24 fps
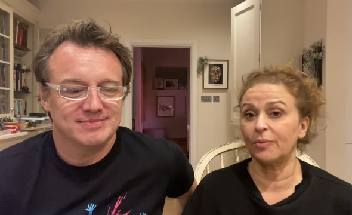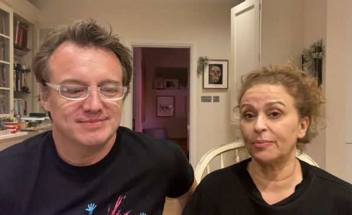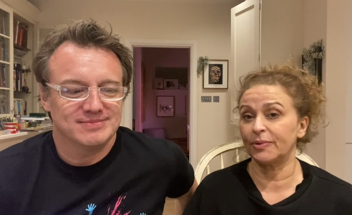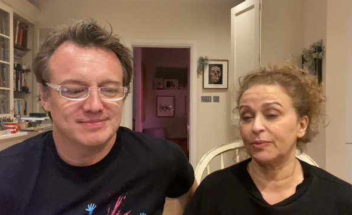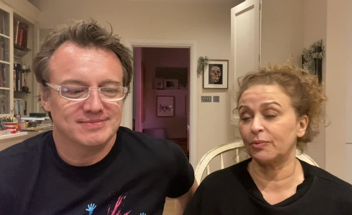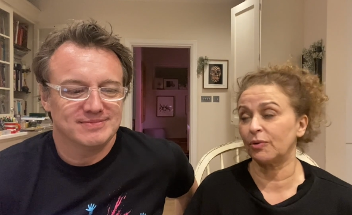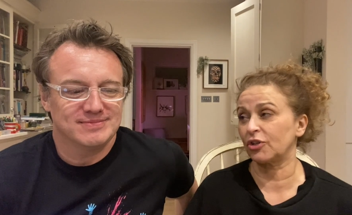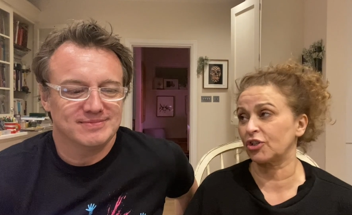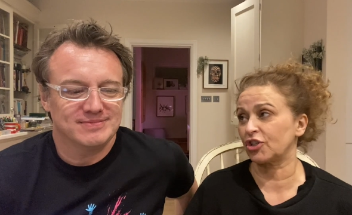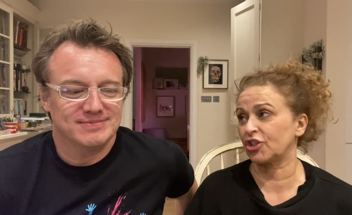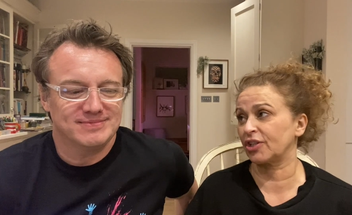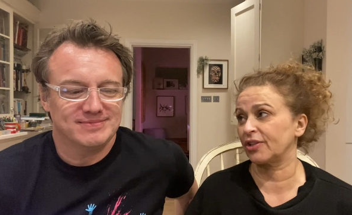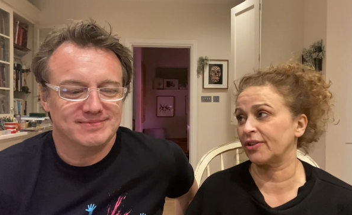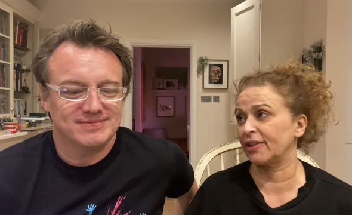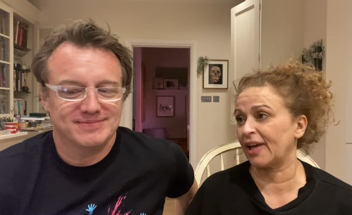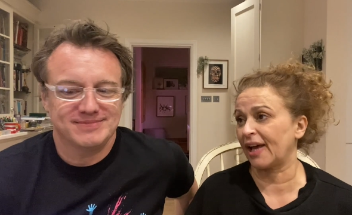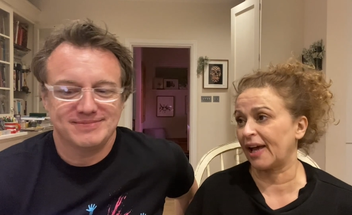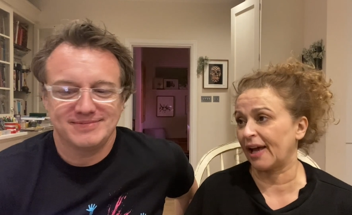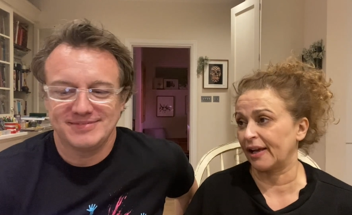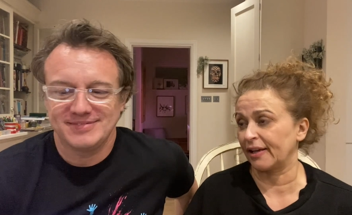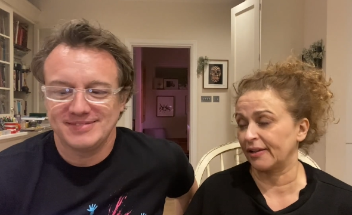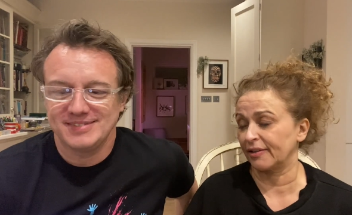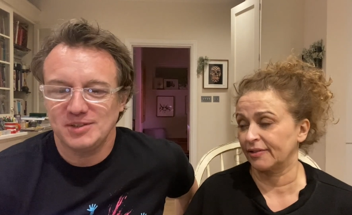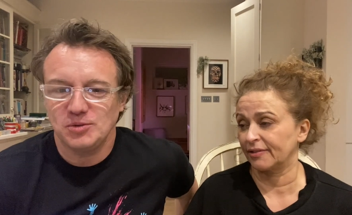Speaker 1: be watching
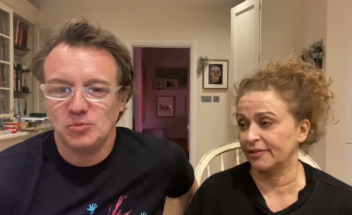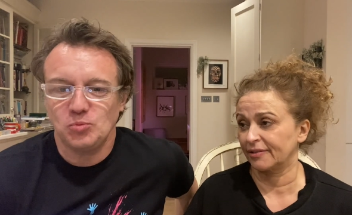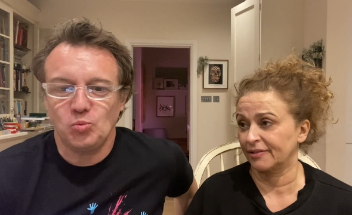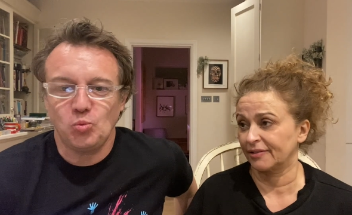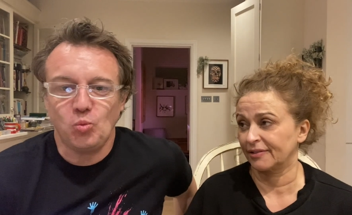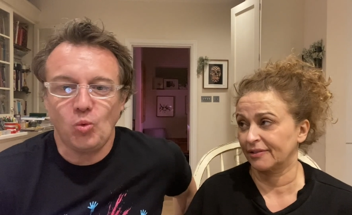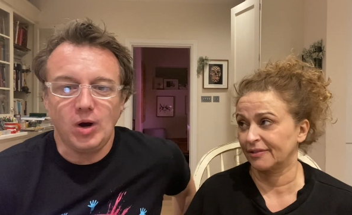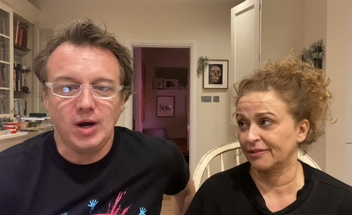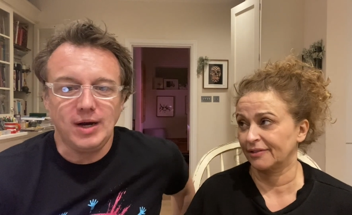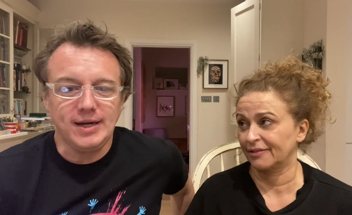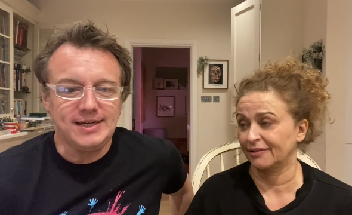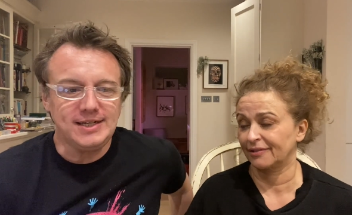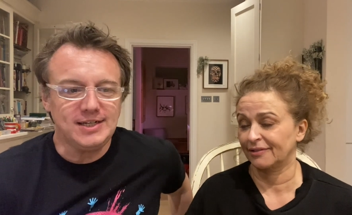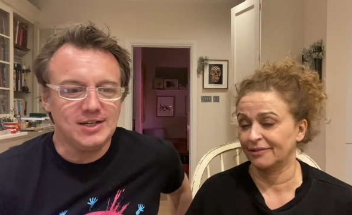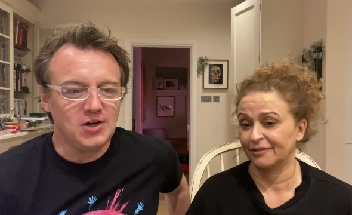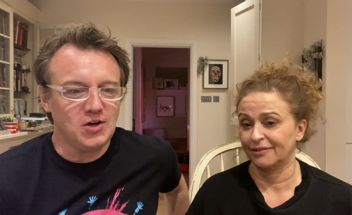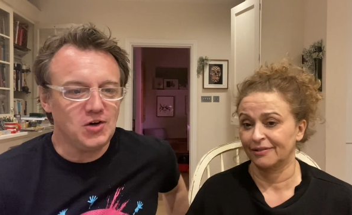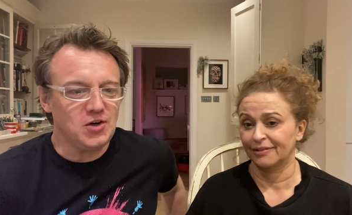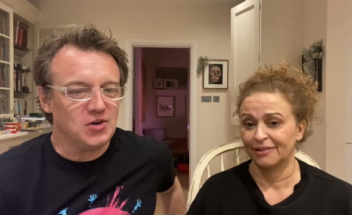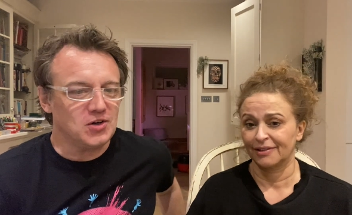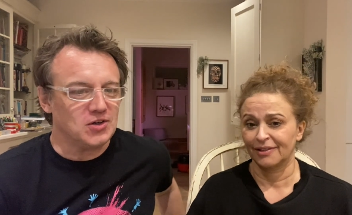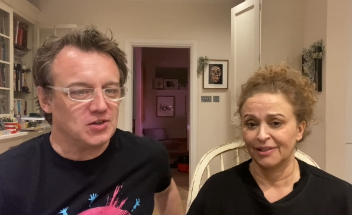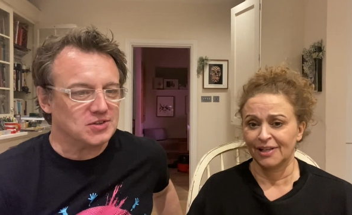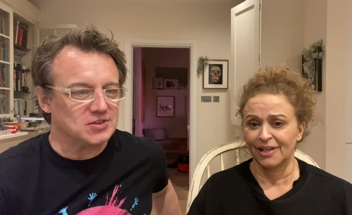that. Why
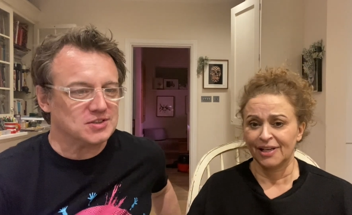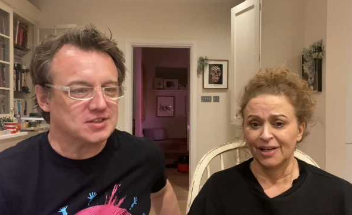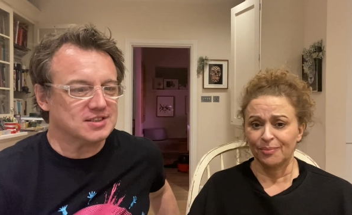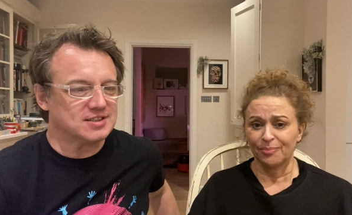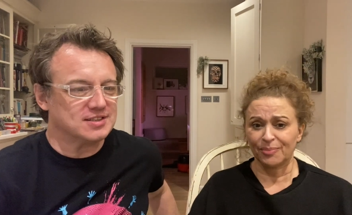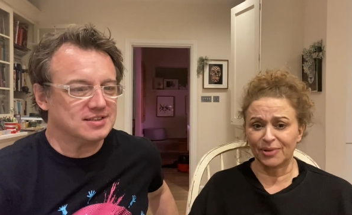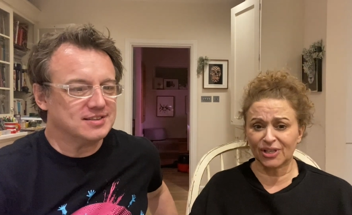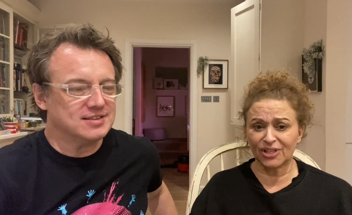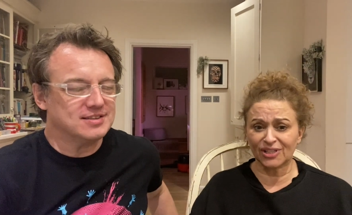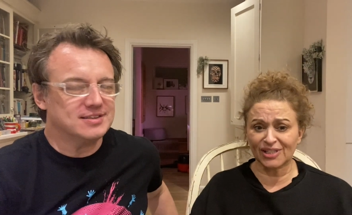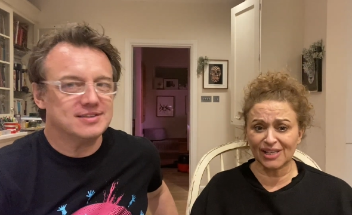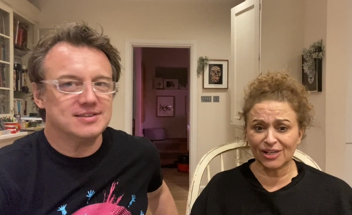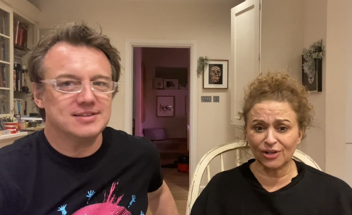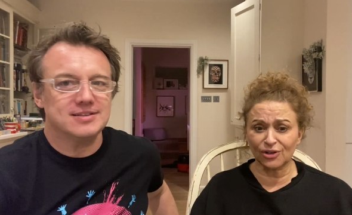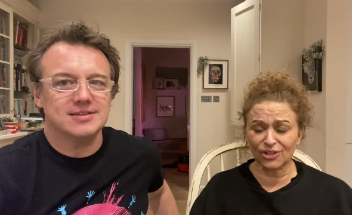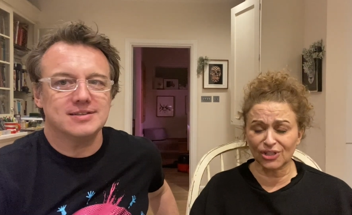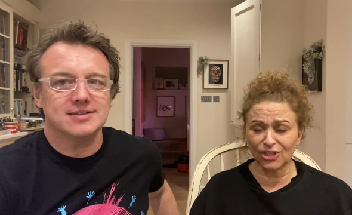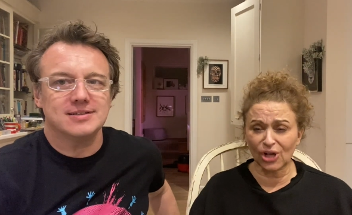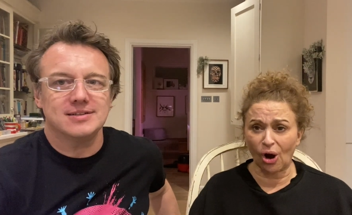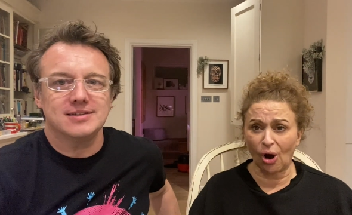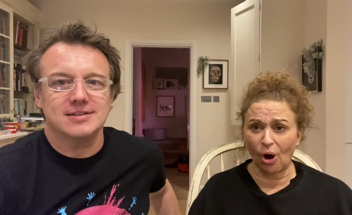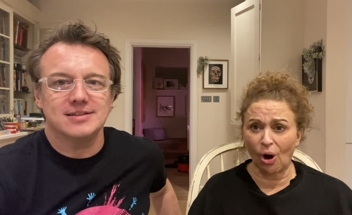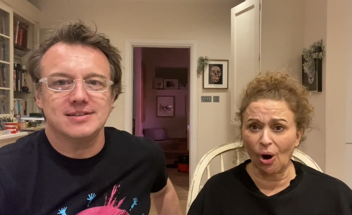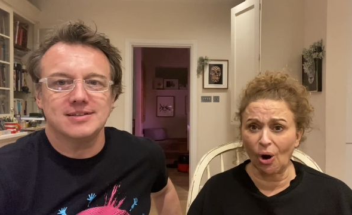not? Because it
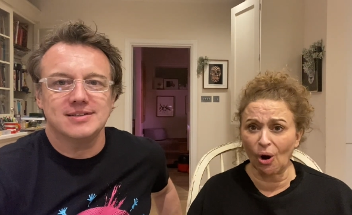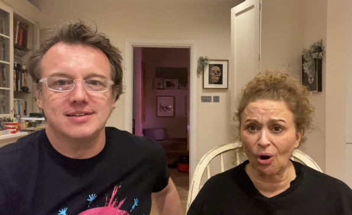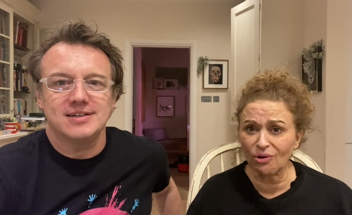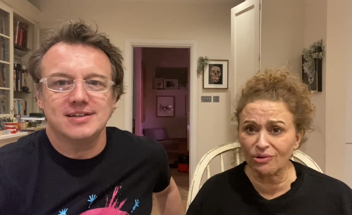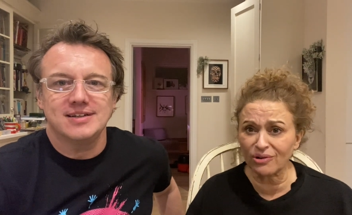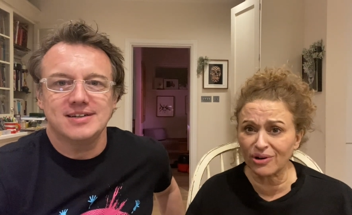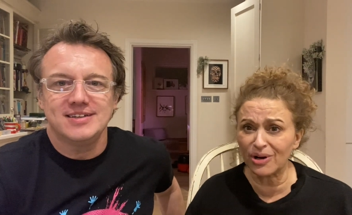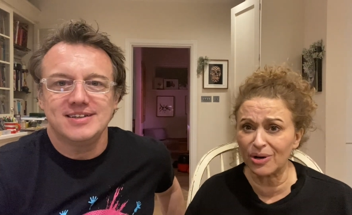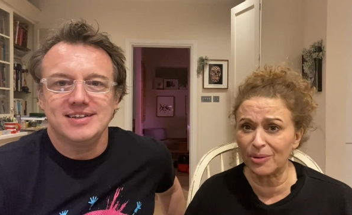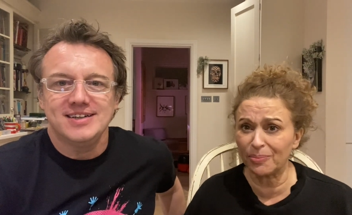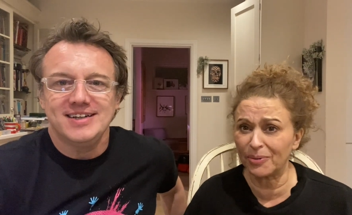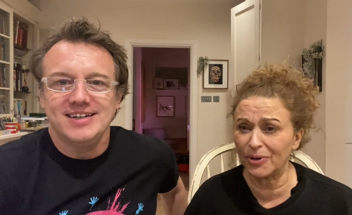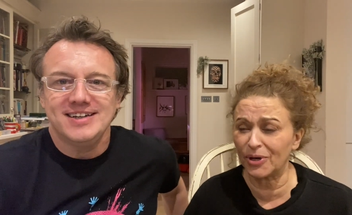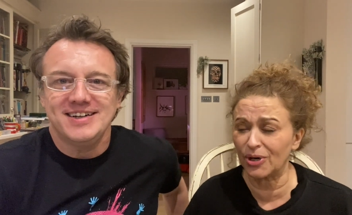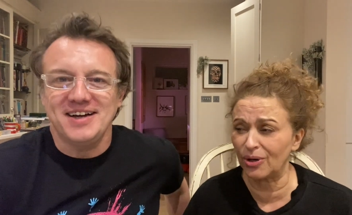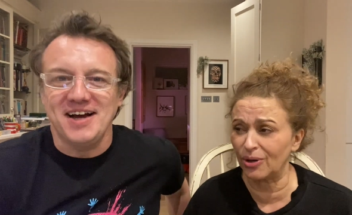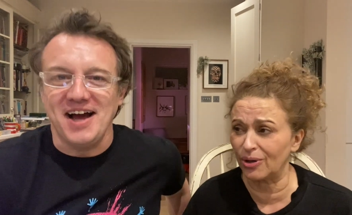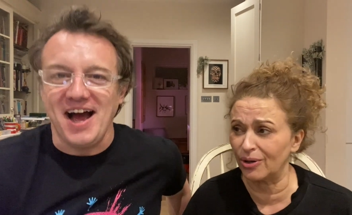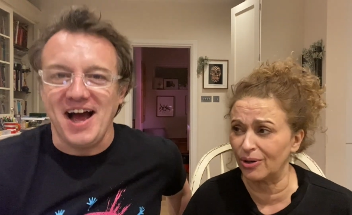looks horrible.